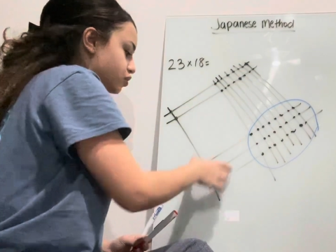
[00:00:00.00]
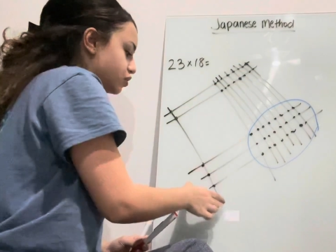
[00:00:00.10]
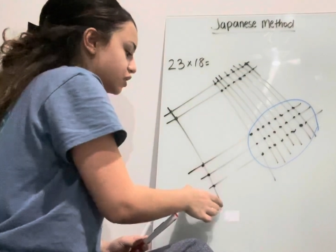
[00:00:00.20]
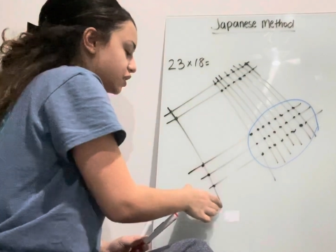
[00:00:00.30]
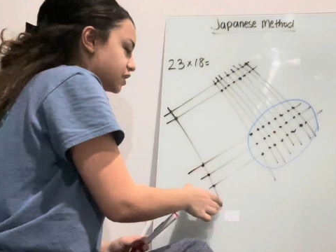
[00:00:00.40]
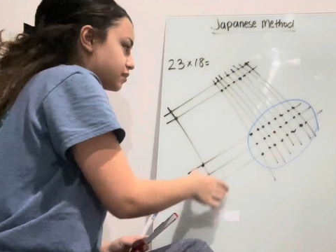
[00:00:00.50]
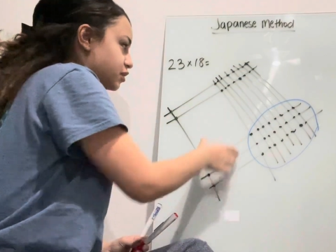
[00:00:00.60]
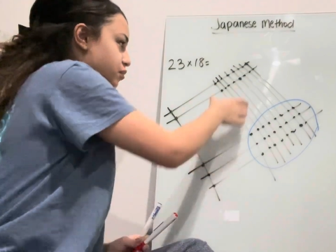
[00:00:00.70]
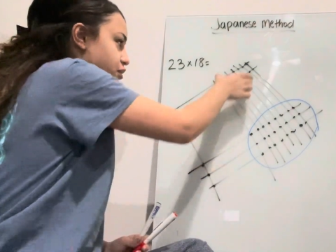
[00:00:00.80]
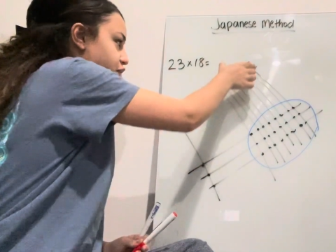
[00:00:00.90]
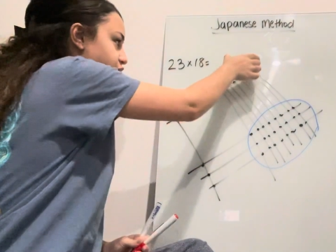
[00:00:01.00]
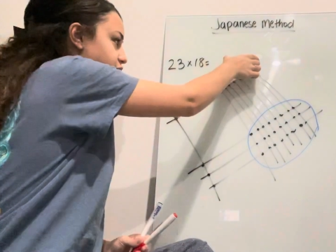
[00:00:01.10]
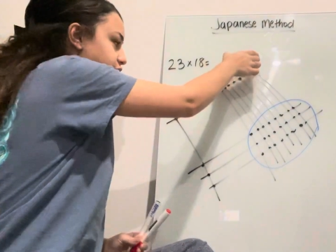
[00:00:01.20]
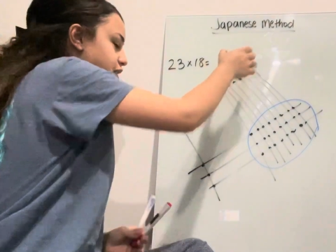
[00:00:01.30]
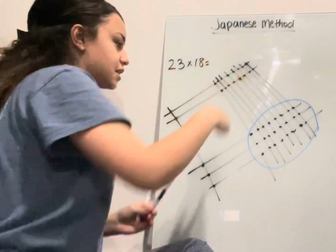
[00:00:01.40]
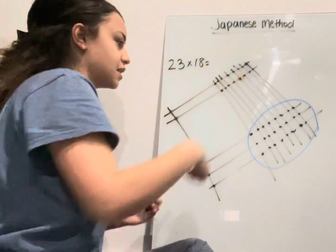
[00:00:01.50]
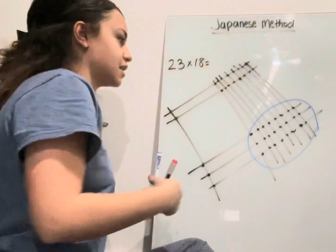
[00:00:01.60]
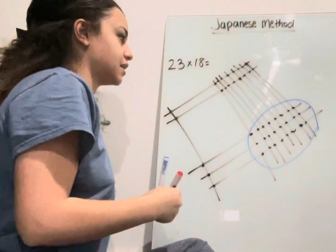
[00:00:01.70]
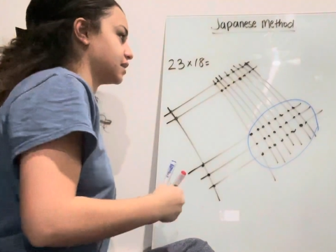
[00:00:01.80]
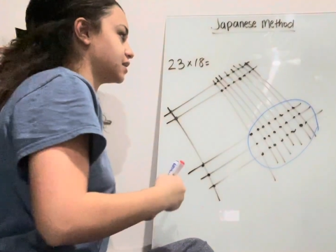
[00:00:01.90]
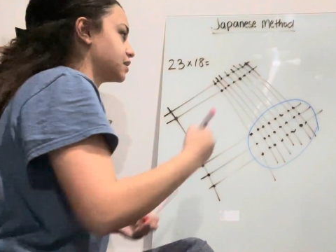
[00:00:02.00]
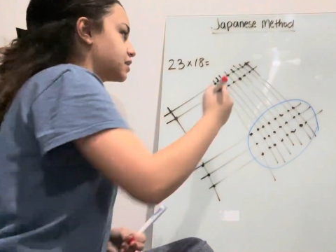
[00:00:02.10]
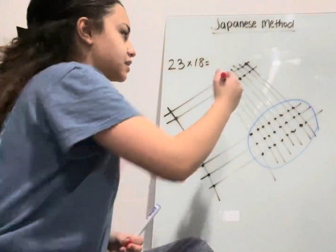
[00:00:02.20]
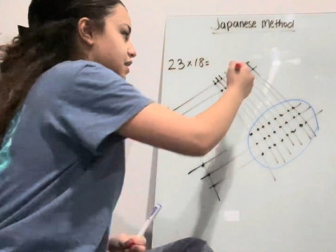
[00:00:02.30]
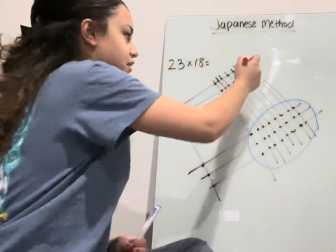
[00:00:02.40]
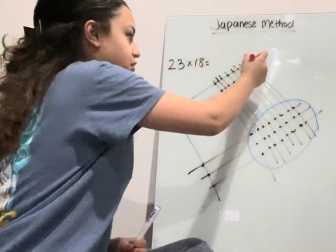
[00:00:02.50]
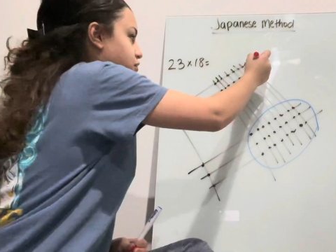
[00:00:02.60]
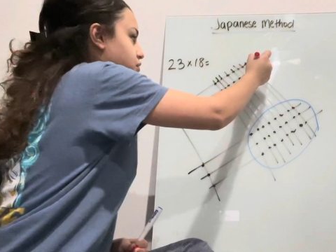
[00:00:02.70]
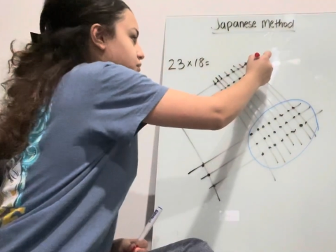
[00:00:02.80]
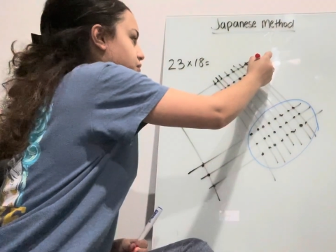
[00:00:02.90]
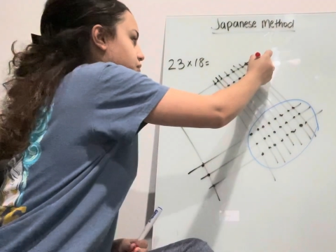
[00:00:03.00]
You see these middle parts? This is the second group.